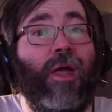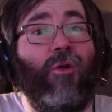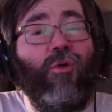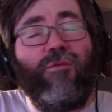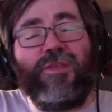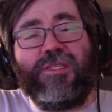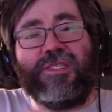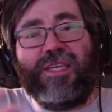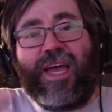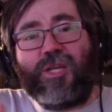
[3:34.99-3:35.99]
I don't know if this is
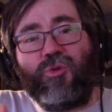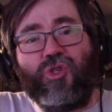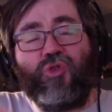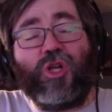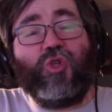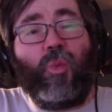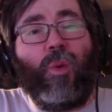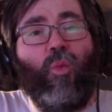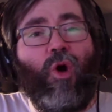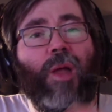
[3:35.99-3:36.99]
the actual structure we
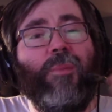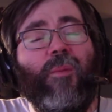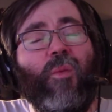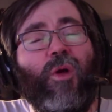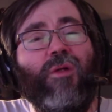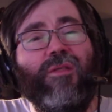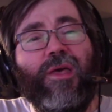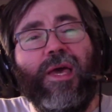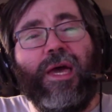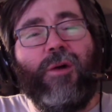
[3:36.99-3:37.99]
want, but
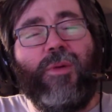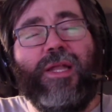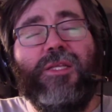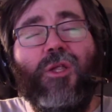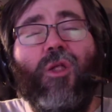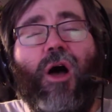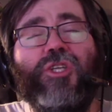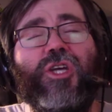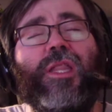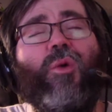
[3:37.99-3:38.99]
we need to
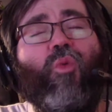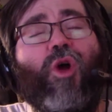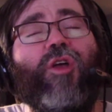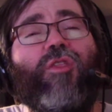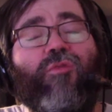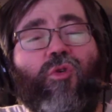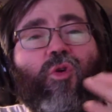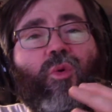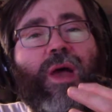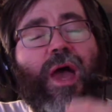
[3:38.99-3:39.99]
logically work
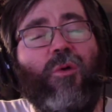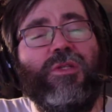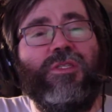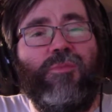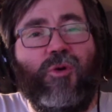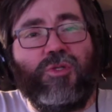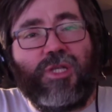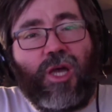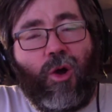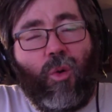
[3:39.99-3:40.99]
through how it's supposed to
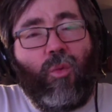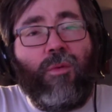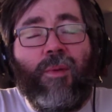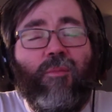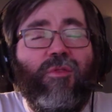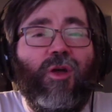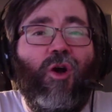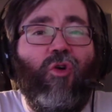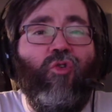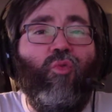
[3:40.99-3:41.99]
go. Remember the
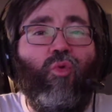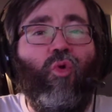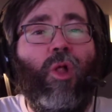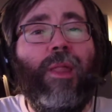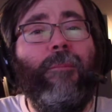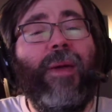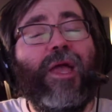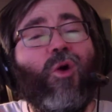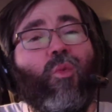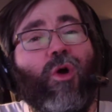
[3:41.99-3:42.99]
cardinal rule:
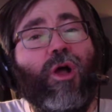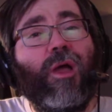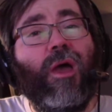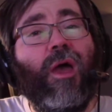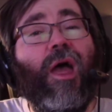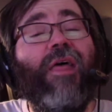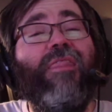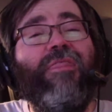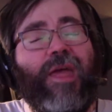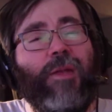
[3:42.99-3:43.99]
make it work,
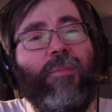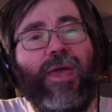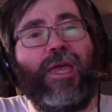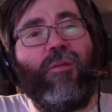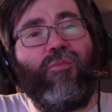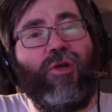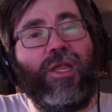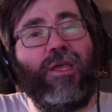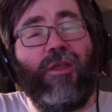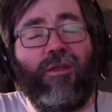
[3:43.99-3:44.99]
then make it
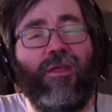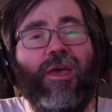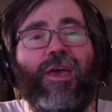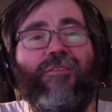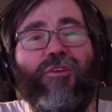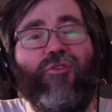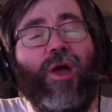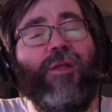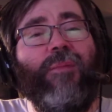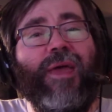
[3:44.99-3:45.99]
pretty. If you
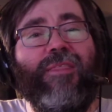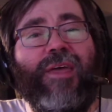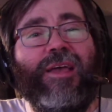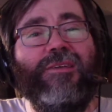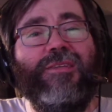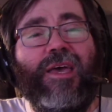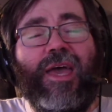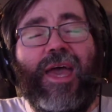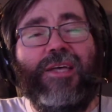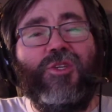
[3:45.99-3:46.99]
try to make things
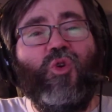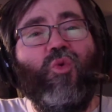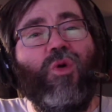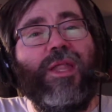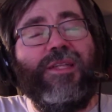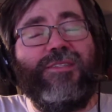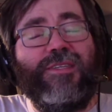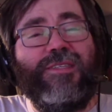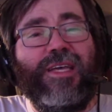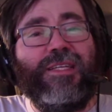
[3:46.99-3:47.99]
as cool and
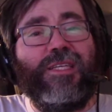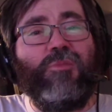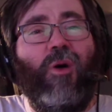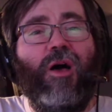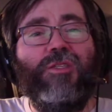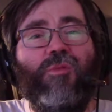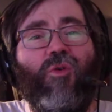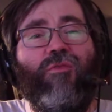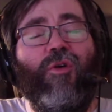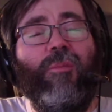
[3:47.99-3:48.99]
succinct as
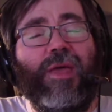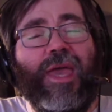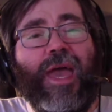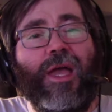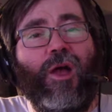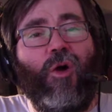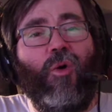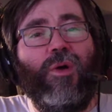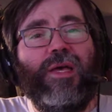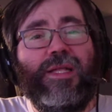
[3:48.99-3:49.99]
possible from the
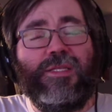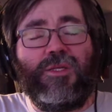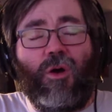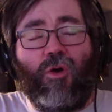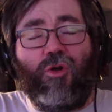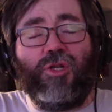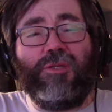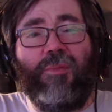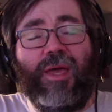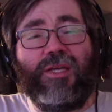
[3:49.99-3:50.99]
get-go, it's harder
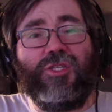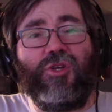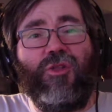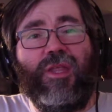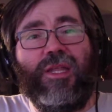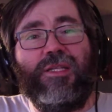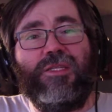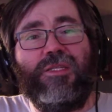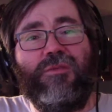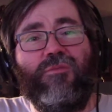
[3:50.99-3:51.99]
to make sure that
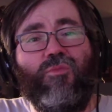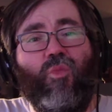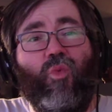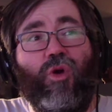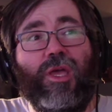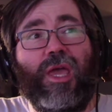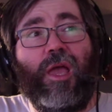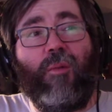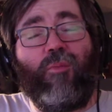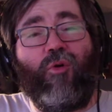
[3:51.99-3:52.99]
it's
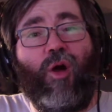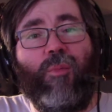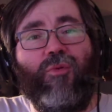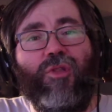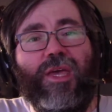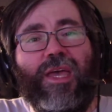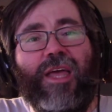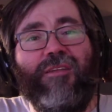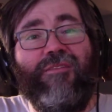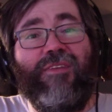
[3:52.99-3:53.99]
working properly
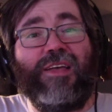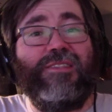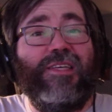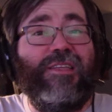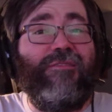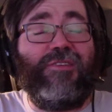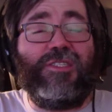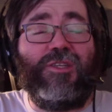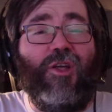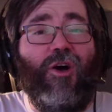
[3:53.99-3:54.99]
and fix it if
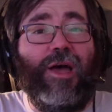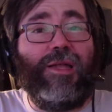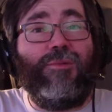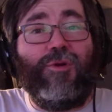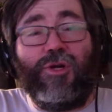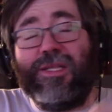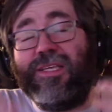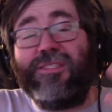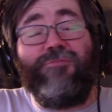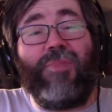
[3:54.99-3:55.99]
it's not, or at
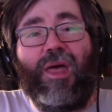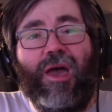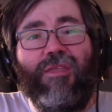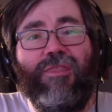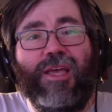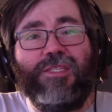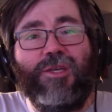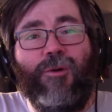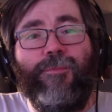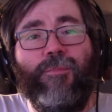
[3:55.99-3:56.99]
least I think so.